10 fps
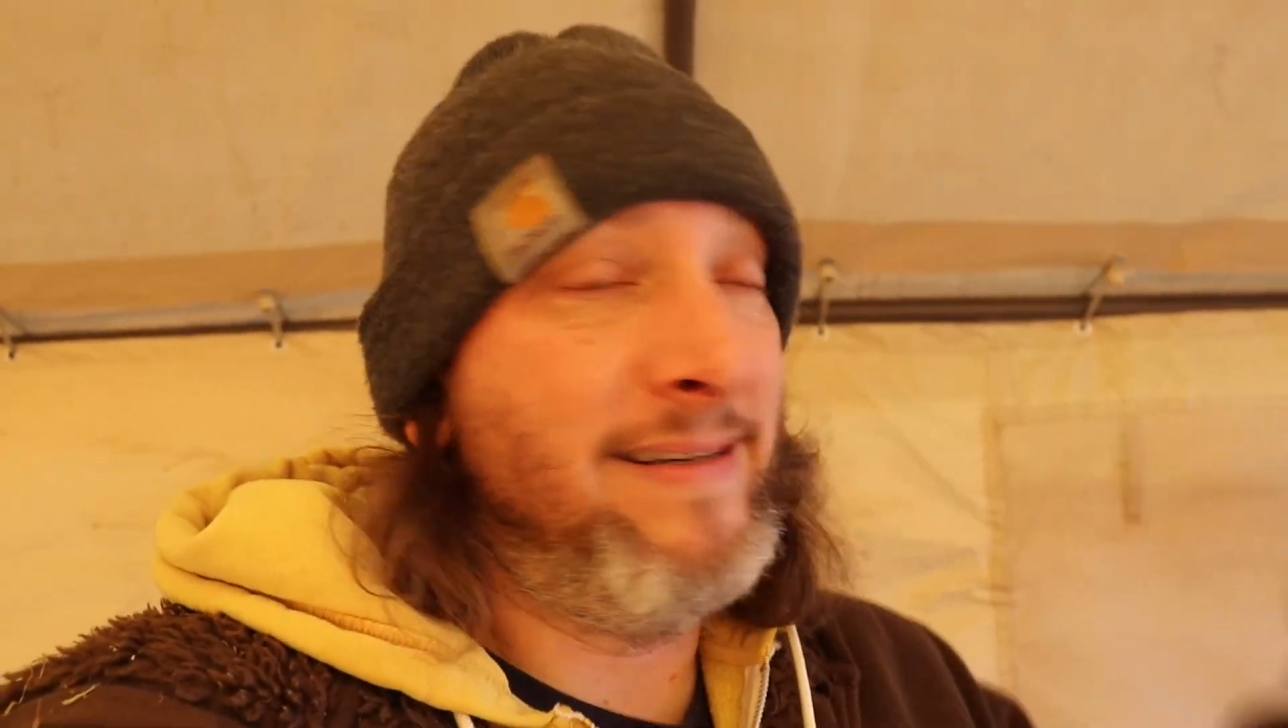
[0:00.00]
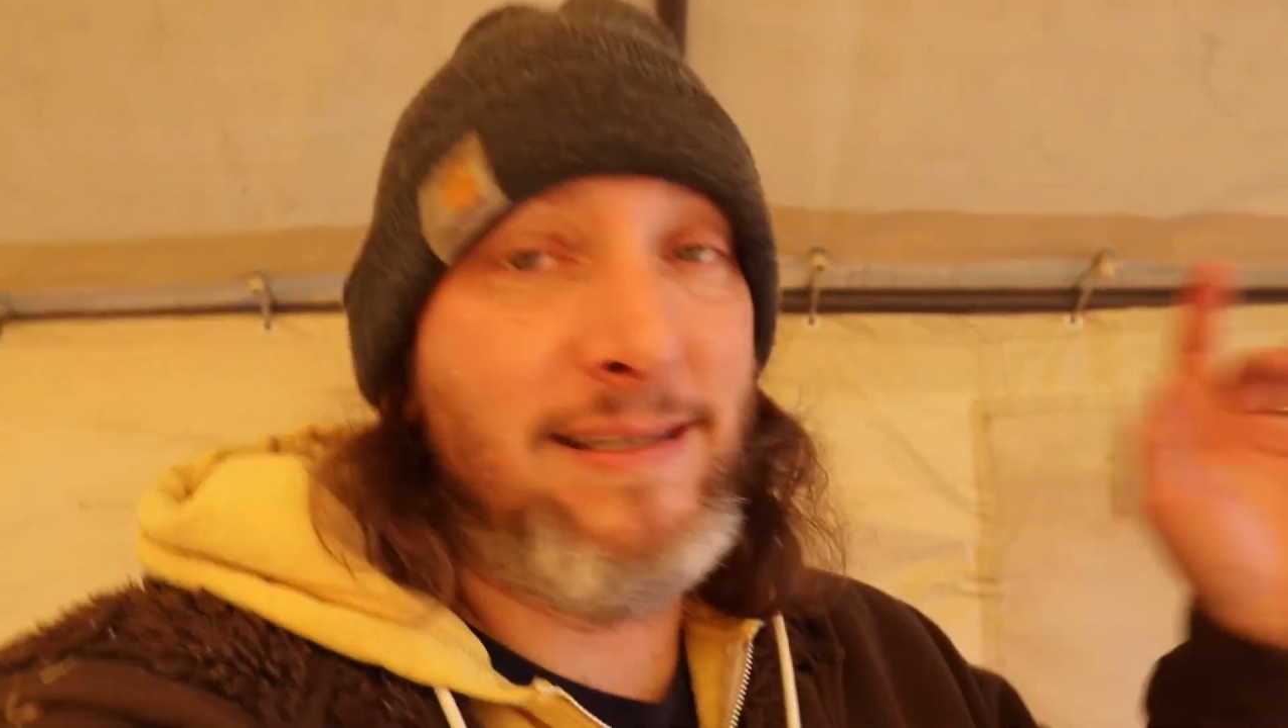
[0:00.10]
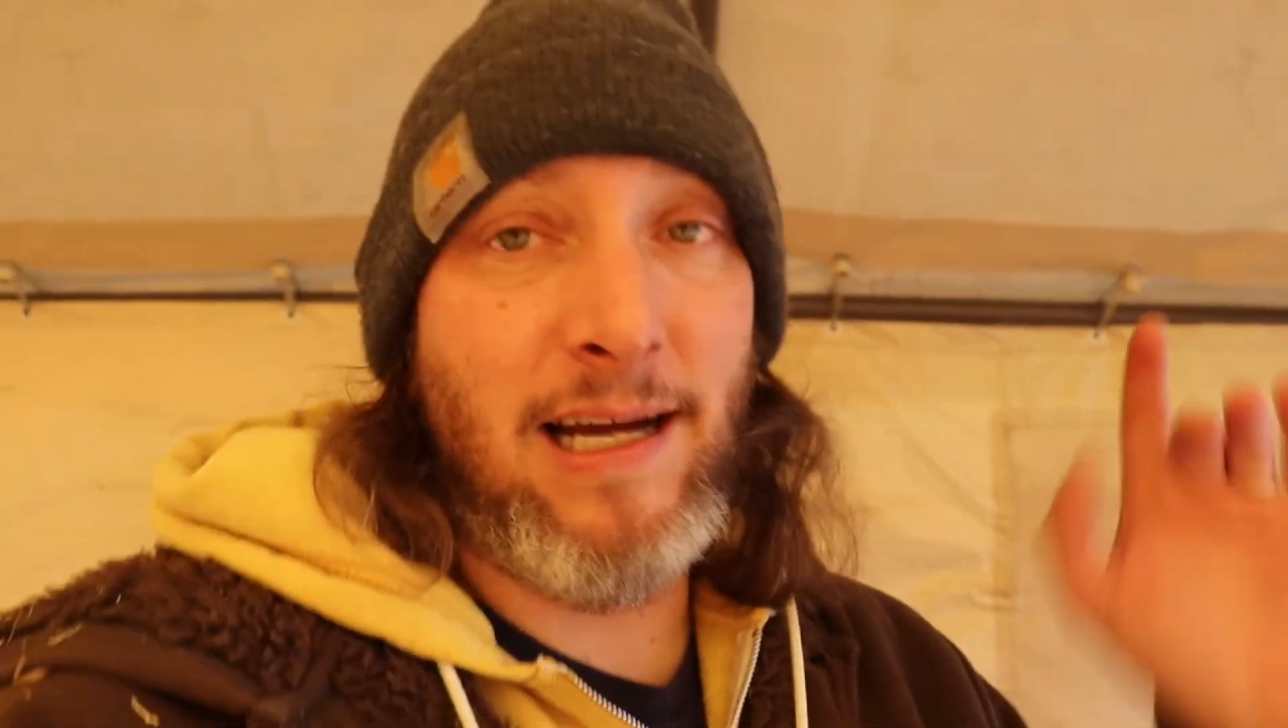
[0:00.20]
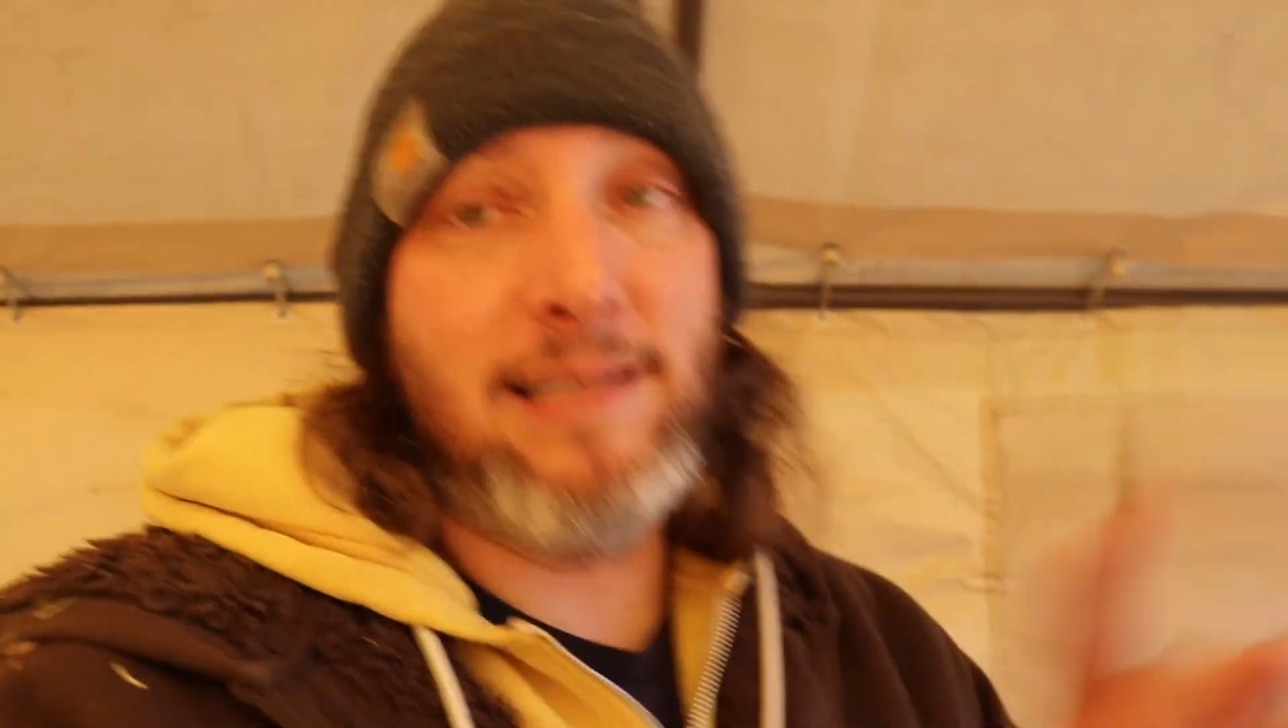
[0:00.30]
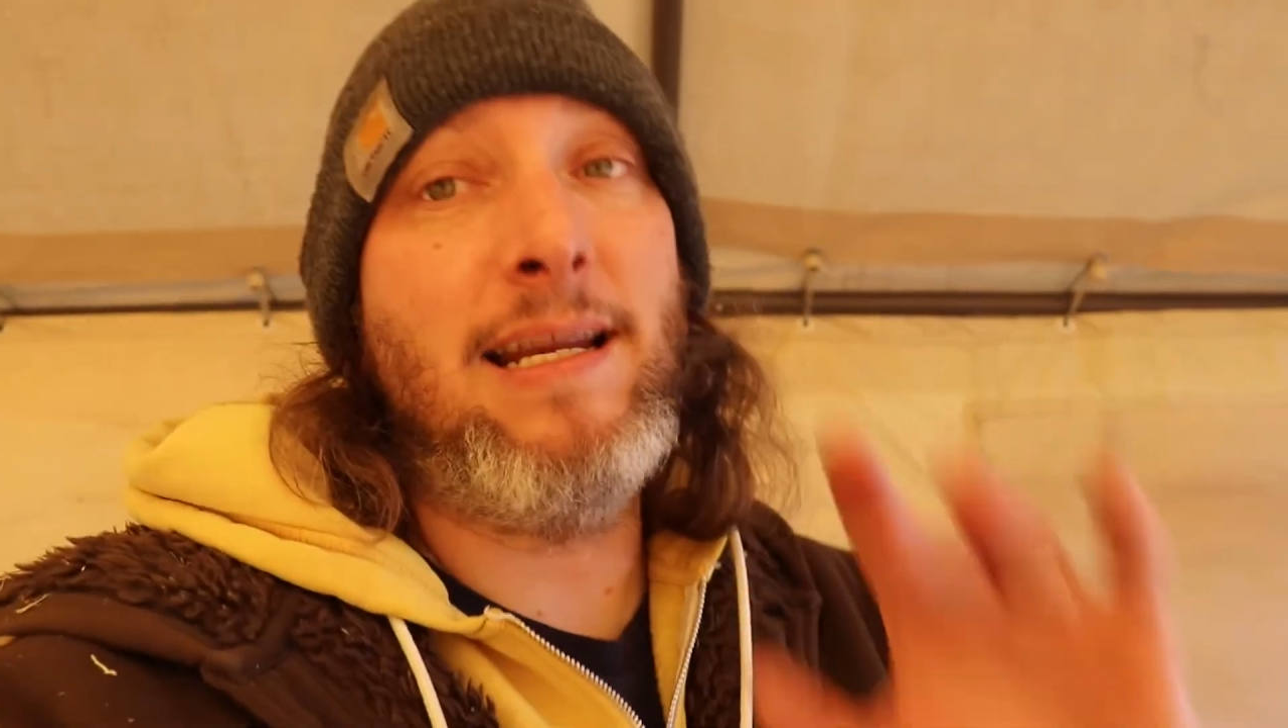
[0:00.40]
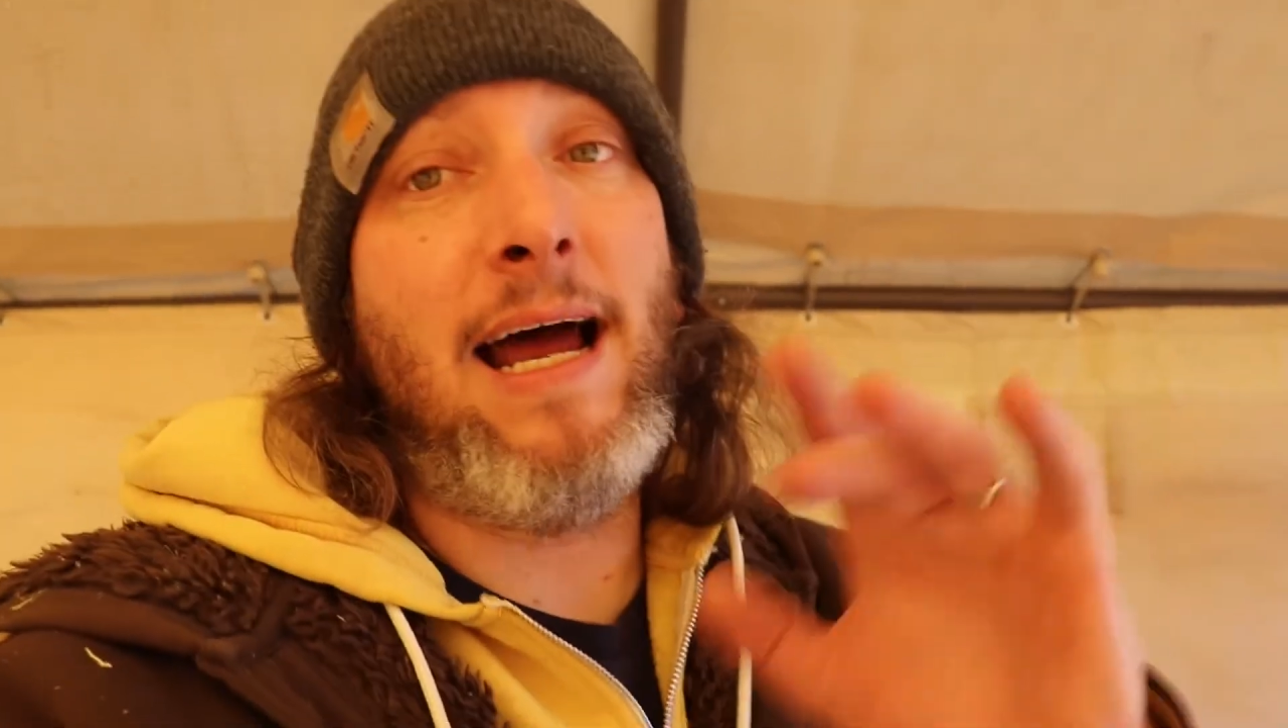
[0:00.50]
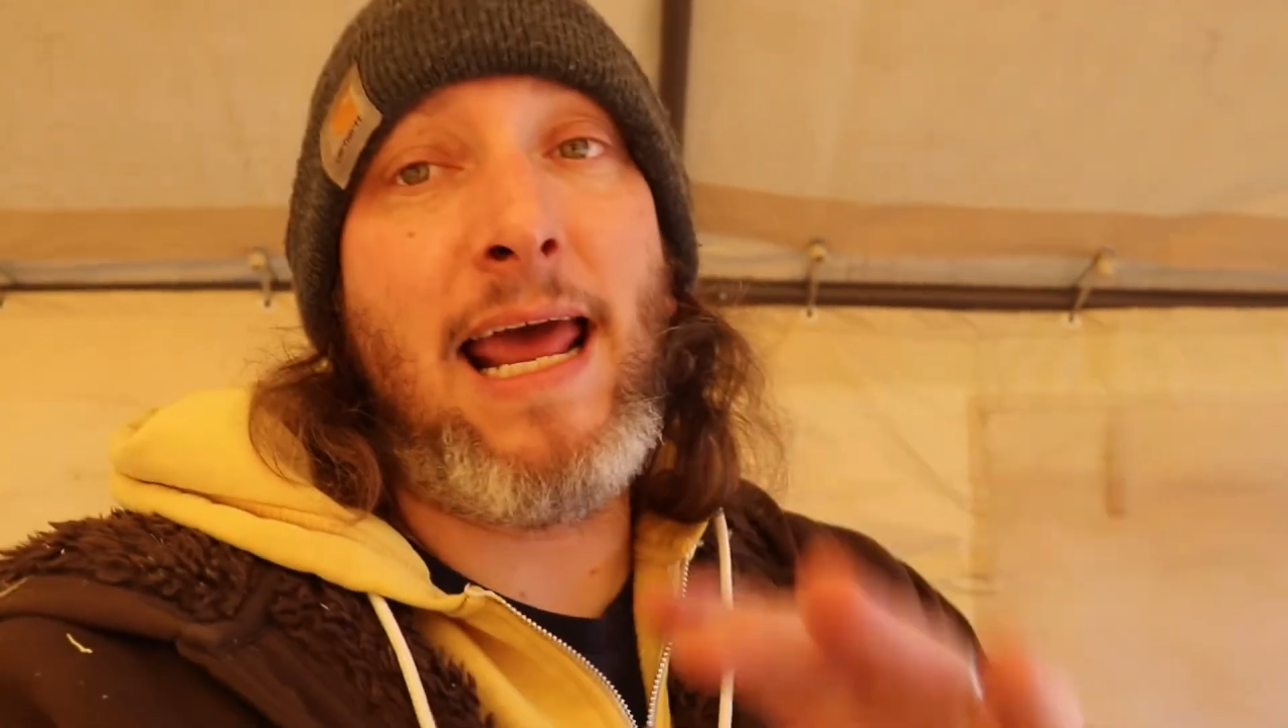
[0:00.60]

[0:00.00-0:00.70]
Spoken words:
Does not